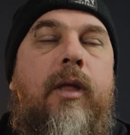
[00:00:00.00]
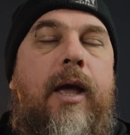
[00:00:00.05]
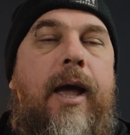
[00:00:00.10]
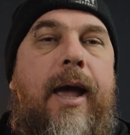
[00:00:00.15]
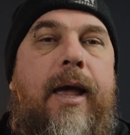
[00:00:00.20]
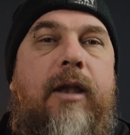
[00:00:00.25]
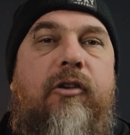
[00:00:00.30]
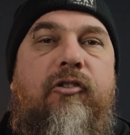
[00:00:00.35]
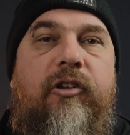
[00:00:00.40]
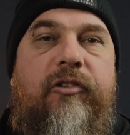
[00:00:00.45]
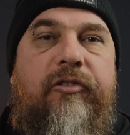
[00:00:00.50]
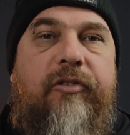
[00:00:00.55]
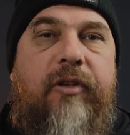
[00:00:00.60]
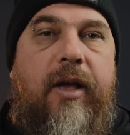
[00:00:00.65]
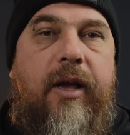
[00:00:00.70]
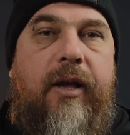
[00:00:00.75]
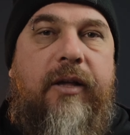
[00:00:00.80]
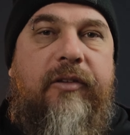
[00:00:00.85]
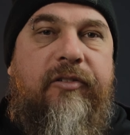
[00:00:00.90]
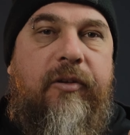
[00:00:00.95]
And just
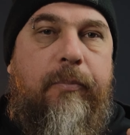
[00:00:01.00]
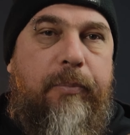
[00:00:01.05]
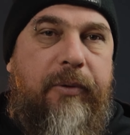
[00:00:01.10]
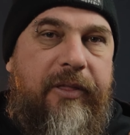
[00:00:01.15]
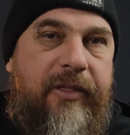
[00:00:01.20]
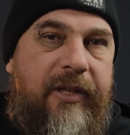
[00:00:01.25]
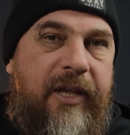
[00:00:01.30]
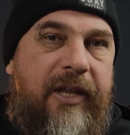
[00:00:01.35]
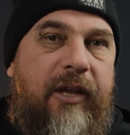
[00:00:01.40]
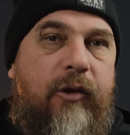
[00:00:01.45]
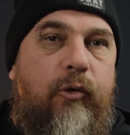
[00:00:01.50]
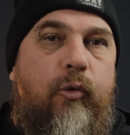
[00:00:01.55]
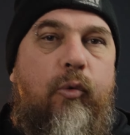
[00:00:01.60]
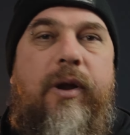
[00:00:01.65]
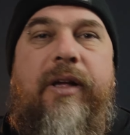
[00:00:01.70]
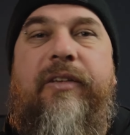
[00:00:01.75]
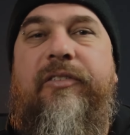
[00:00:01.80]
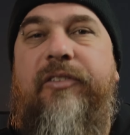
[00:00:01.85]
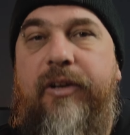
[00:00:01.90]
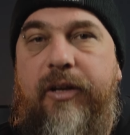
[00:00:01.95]
like sympathetic
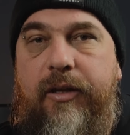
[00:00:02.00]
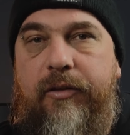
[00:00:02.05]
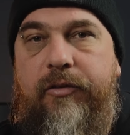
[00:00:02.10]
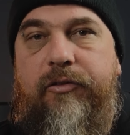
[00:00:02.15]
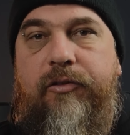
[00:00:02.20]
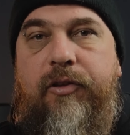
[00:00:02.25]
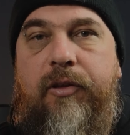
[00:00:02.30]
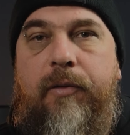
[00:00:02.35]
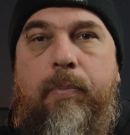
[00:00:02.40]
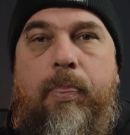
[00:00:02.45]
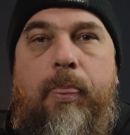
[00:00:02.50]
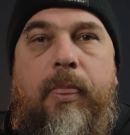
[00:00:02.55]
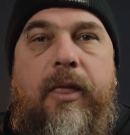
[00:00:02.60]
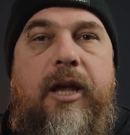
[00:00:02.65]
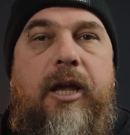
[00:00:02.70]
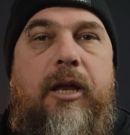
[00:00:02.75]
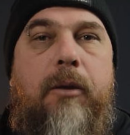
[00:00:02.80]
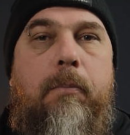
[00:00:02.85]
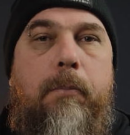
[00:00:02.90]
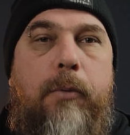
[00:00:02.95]
resonance
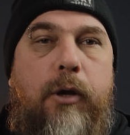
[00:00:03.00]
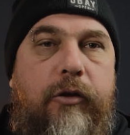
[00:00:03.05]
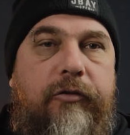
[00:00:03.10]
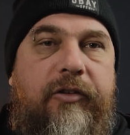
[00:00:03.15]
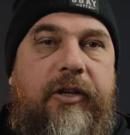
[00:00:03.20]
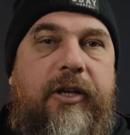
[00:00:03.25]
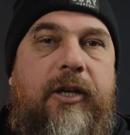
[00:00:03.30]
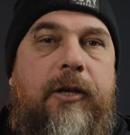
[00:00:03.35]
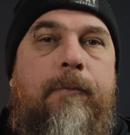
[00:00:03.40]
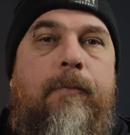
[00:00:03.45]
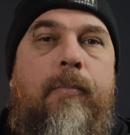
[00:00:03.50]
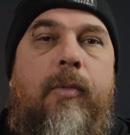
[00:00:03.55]
in music,